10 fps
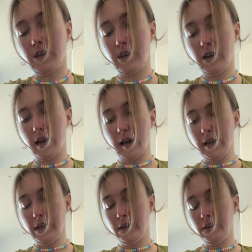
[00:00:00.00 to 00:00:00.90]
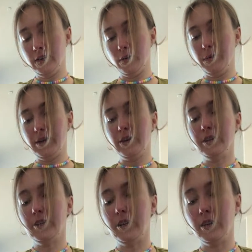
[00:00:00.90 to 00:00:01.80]
higher or bigger
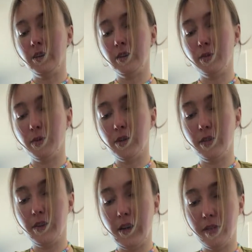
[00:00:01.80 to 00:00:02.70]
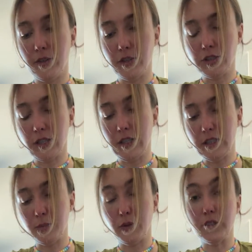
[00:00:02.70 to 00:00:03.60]
than the one of an average Chinese
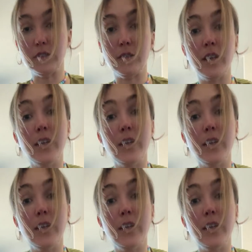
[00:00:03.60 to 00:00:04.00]
person.